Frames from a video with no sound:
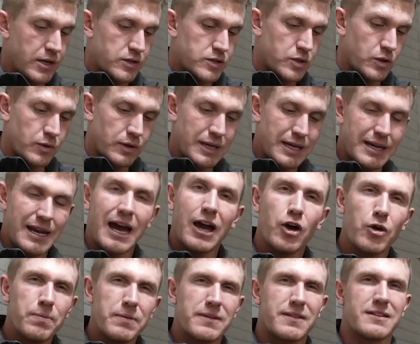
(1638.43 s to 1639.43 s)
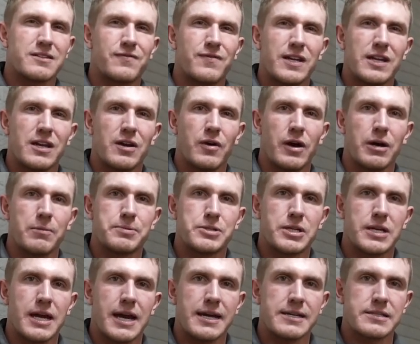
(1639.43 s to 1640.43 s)
So again, I hope that this video helped
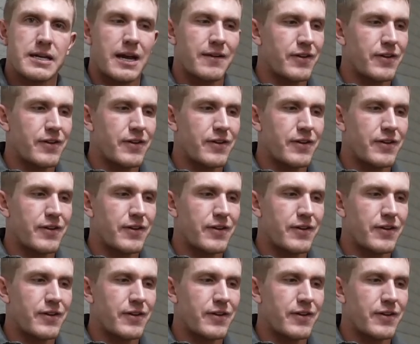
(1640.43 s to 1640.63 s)
you guys.